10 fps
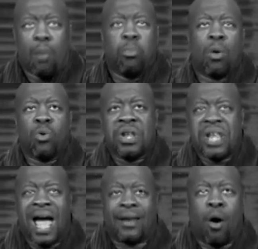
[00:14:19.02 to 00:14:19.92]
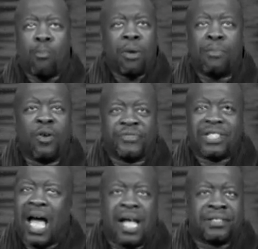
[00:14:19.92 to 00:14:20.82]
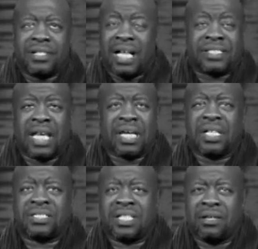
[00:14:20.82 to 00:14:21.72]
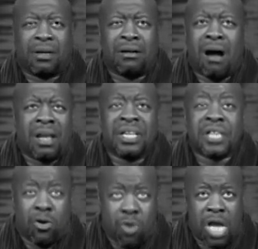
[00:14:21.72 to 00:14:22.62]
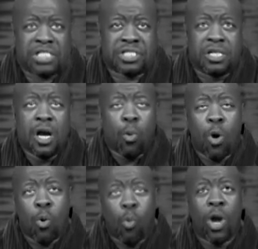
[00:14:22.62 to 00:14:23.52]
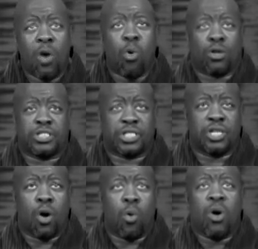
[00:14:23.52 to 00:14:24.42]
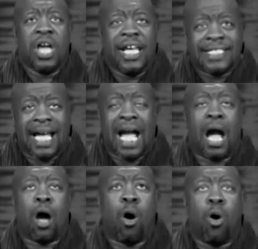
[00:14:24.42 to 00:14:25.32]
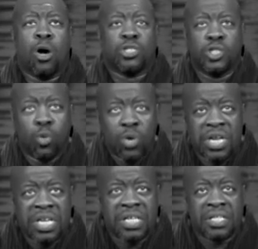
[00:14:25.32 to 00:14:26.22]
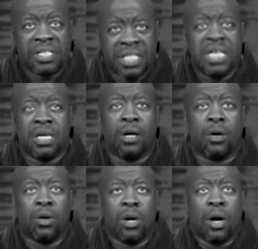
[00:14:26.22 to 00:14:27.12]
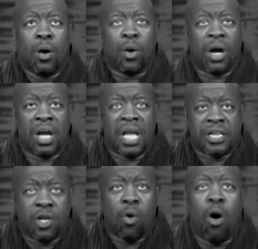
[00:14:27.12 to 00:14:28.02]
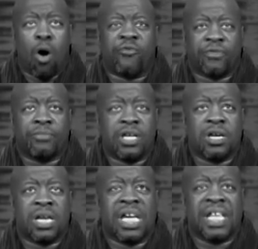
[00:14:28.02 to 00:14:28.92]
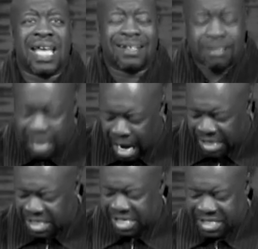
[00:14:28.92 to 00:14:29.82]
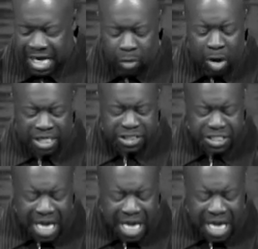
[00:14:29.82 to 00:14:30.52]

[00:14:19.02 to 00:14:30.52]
But we're not, but both sides are not taking us in a godly direction. What we want to know is how do we deal and go on from here in a godly direction.